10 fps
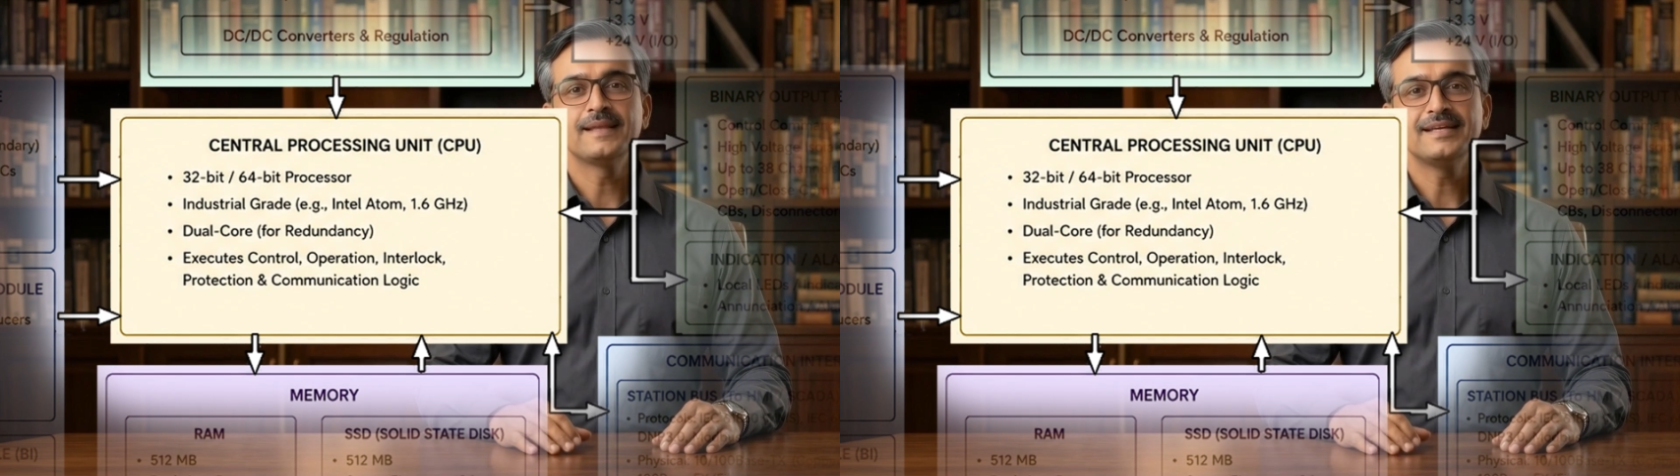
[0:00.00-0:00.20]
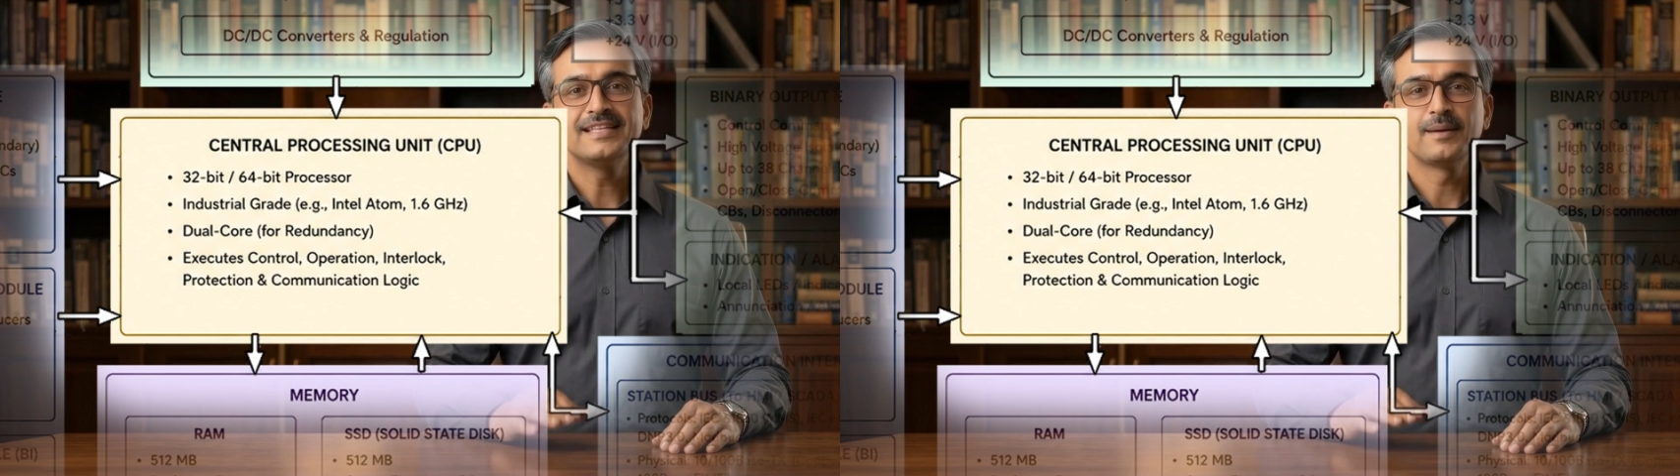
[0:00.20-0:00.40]

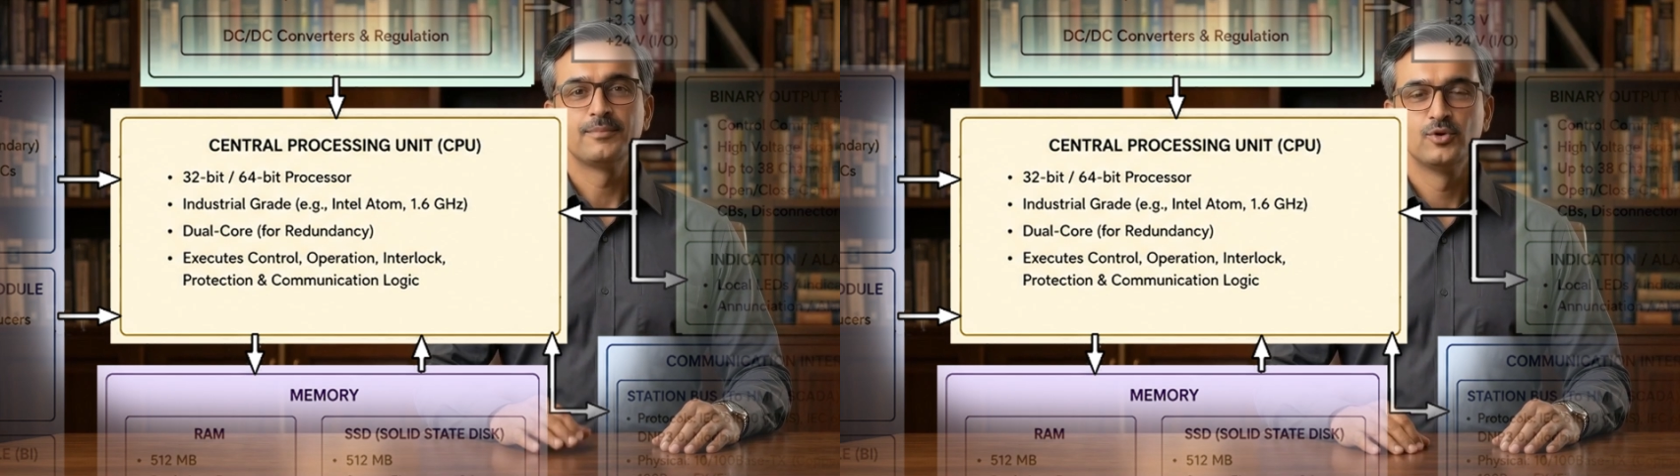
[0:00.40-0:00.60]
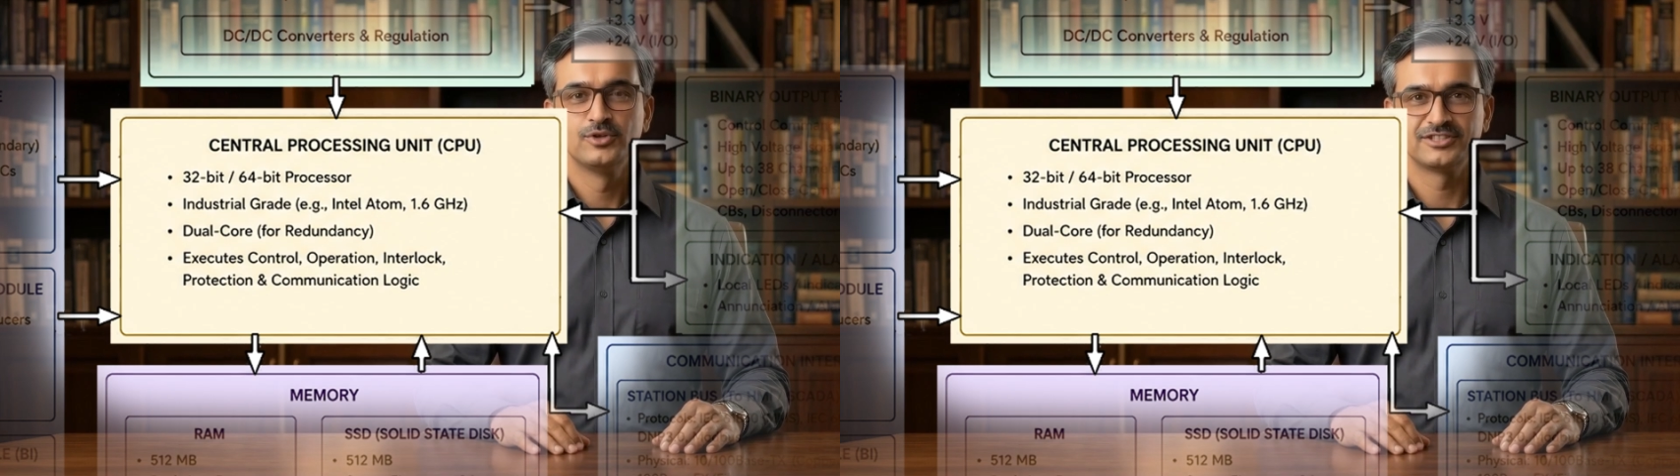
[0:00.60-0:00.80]
Some
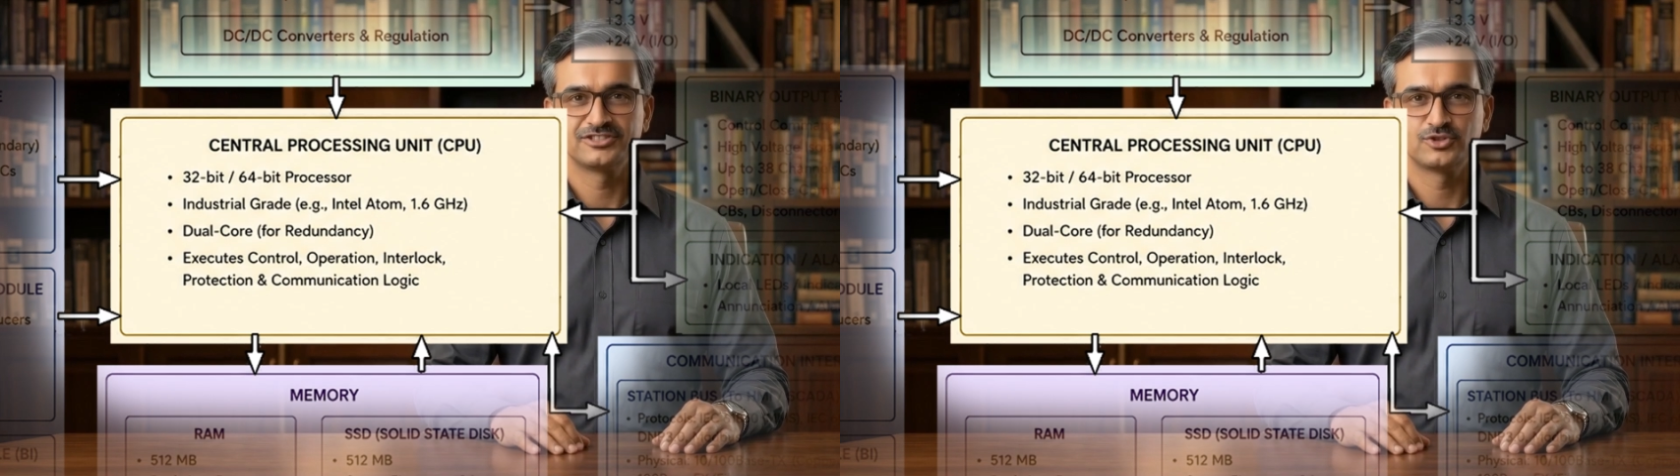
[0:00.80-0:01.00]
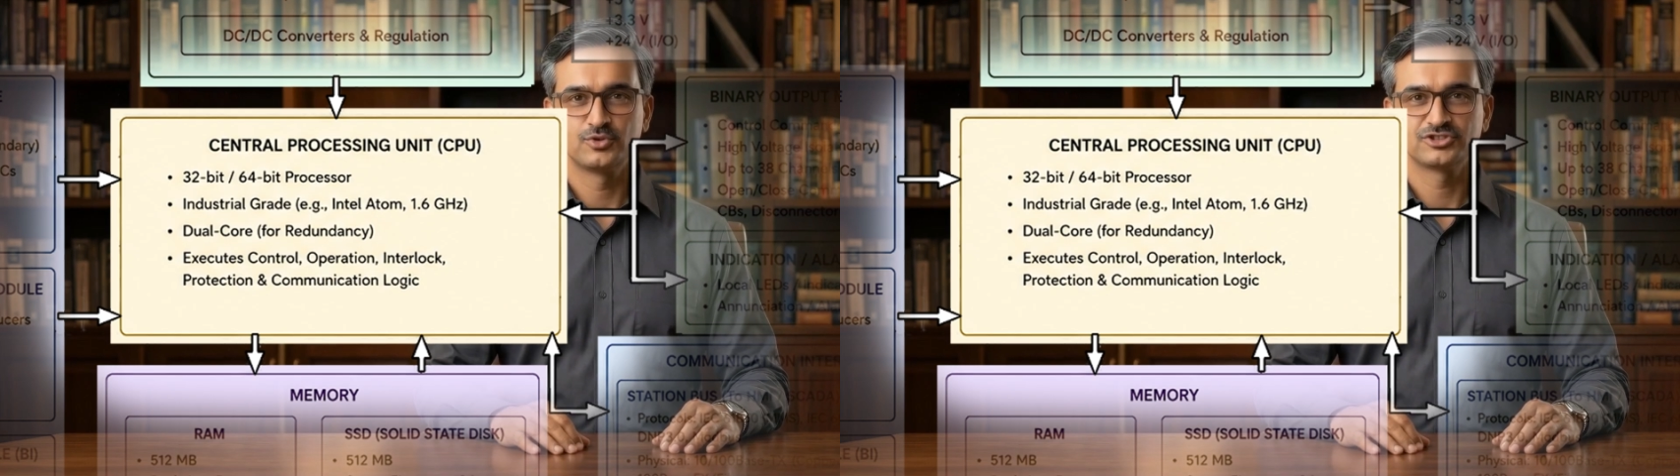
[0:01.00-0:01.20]

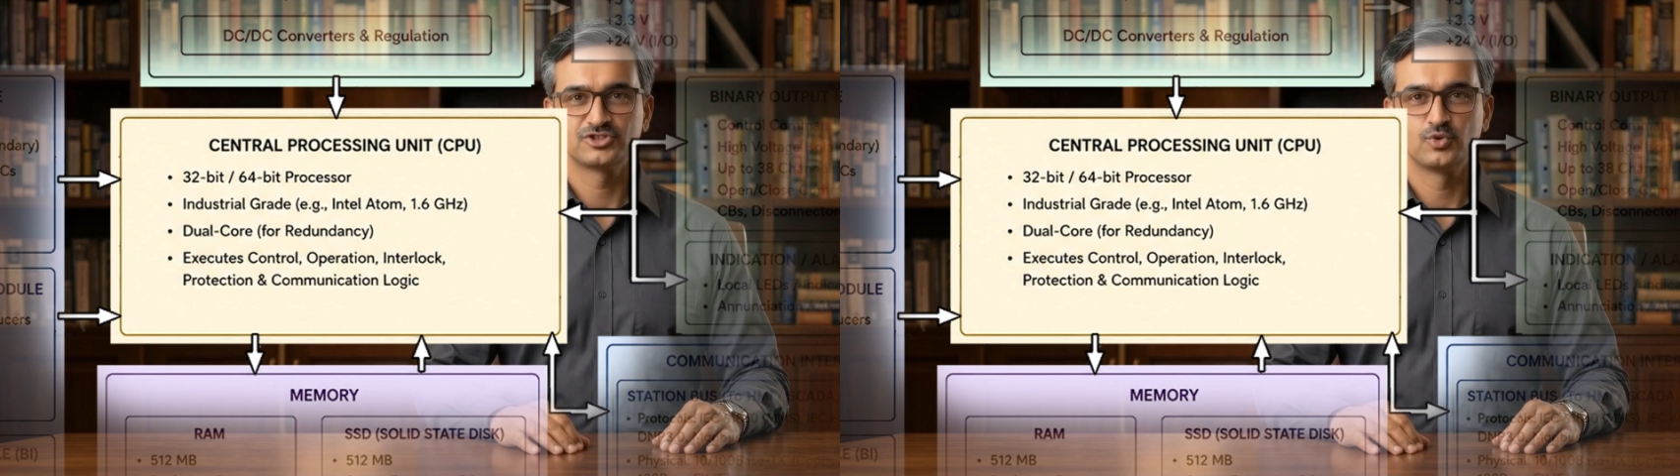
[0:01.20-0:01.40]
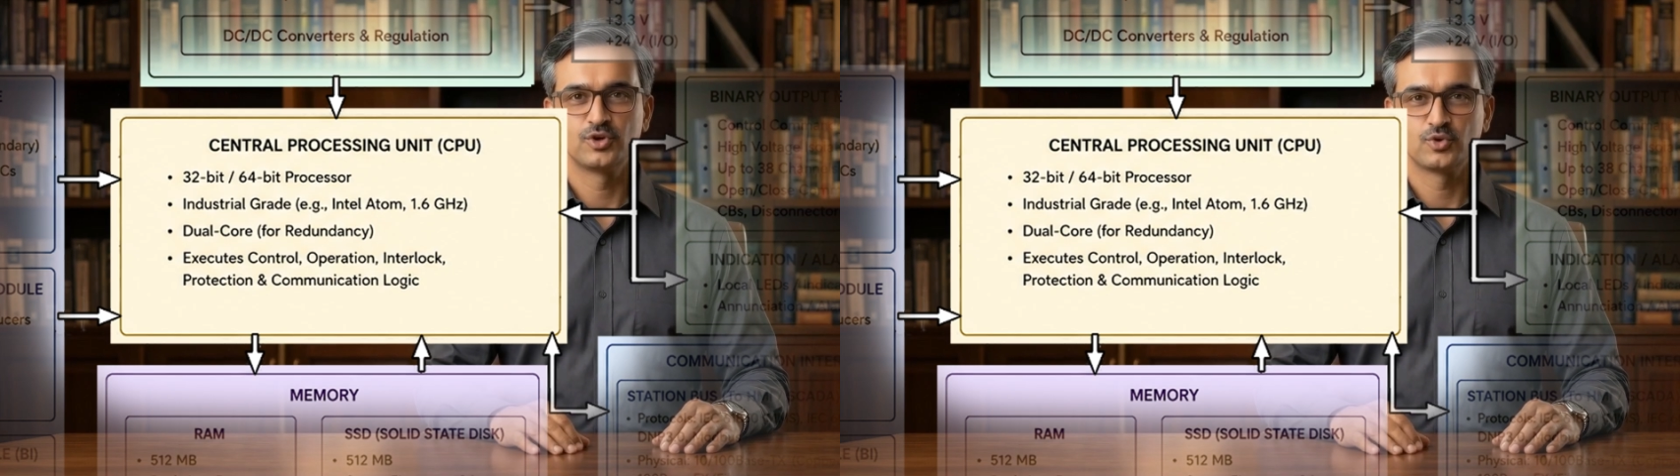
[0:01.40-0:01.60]
units use
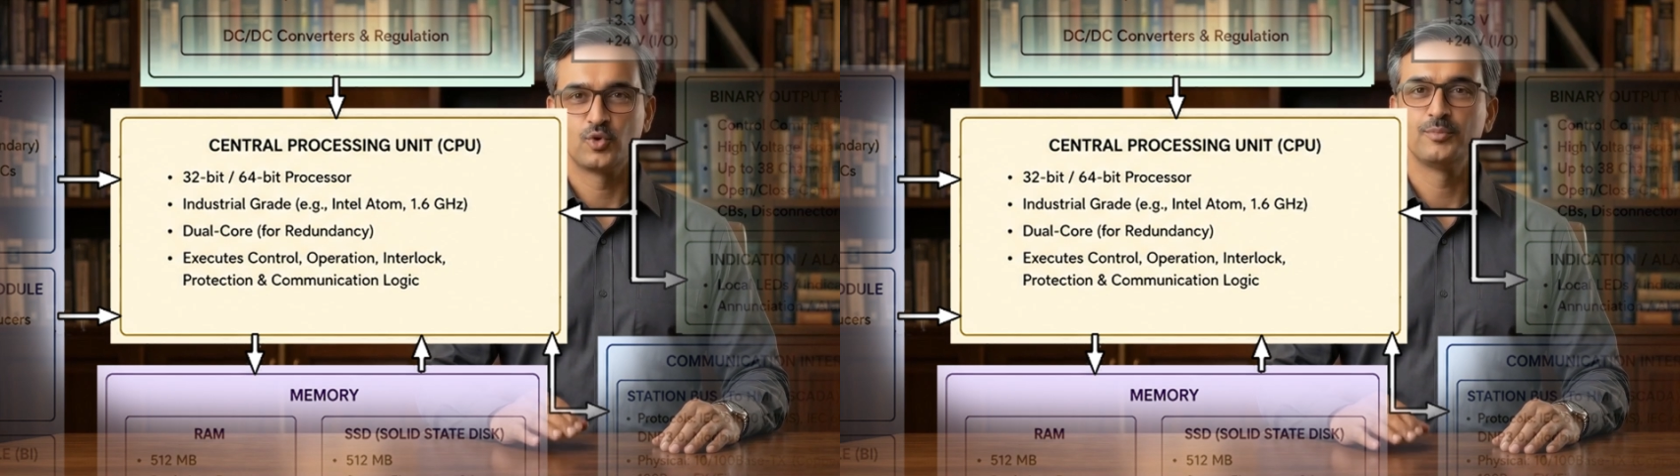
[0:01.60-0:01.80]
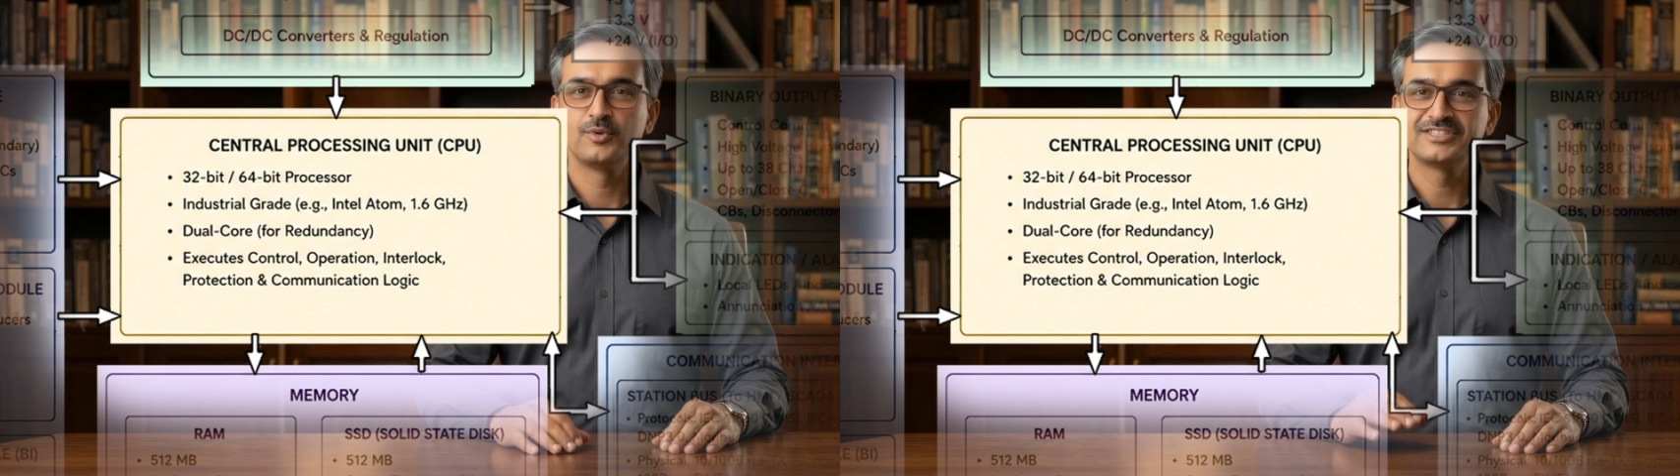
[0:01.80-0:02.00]

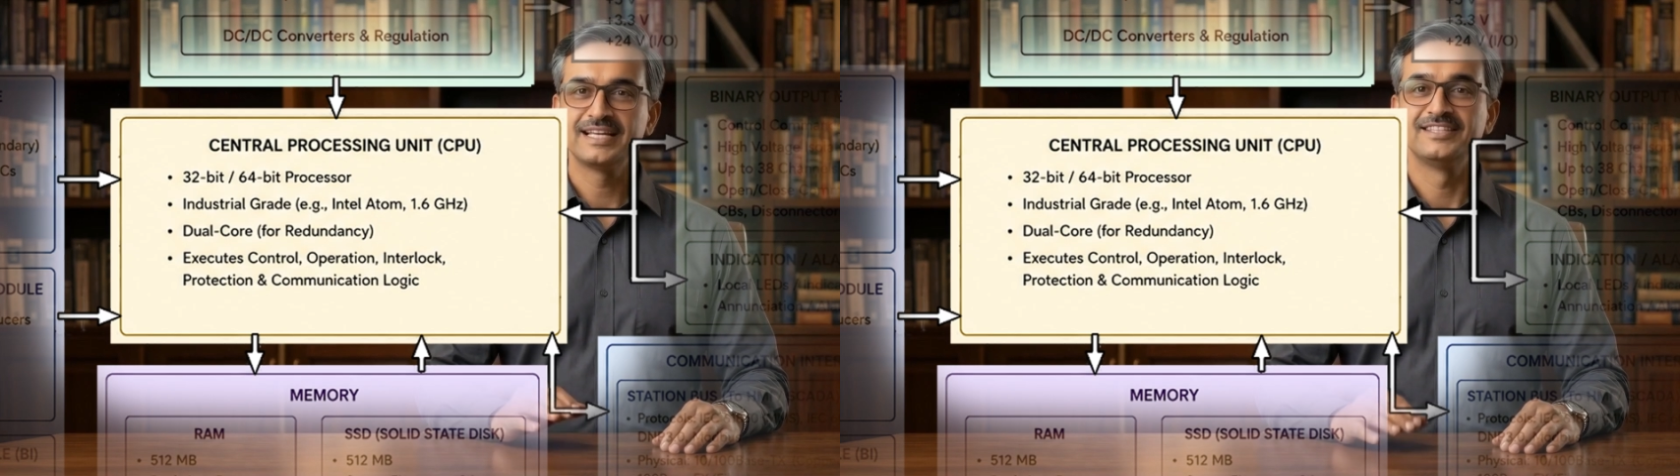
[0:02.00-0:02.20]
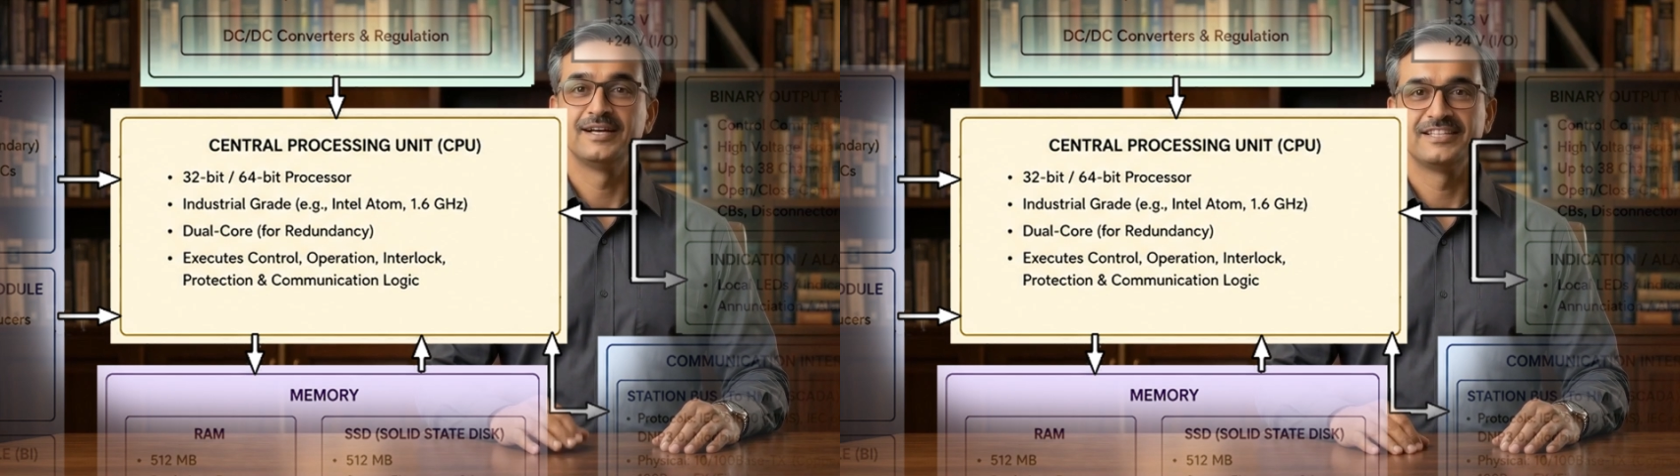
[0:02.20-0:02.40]
dual-core
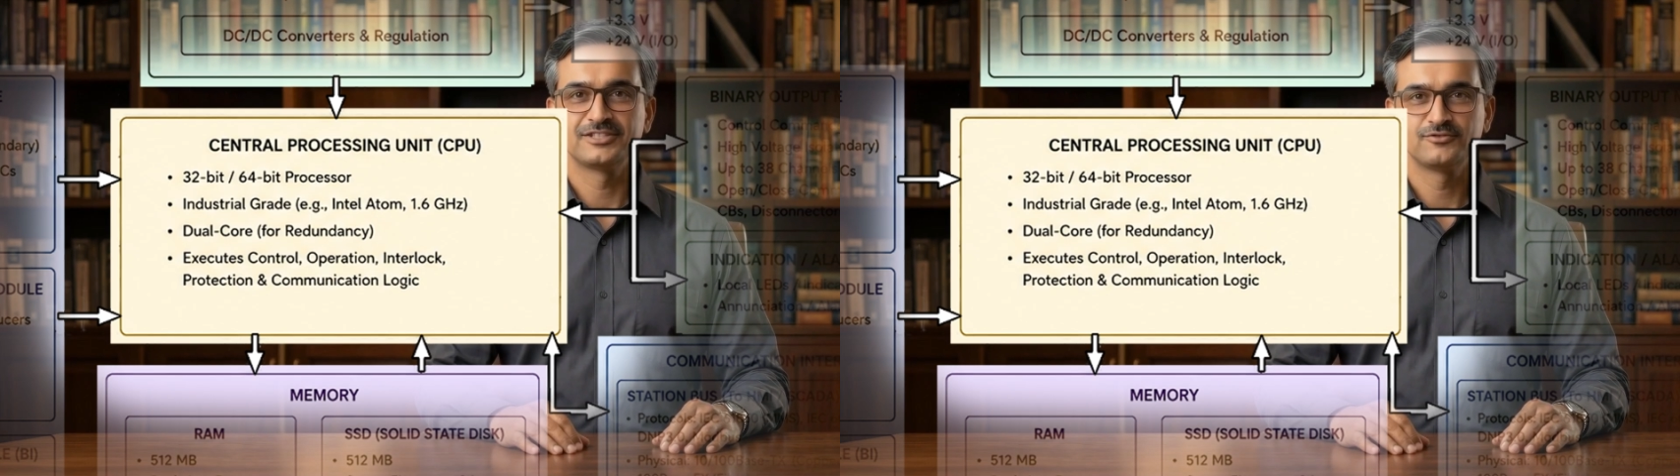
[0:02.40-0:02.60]
processors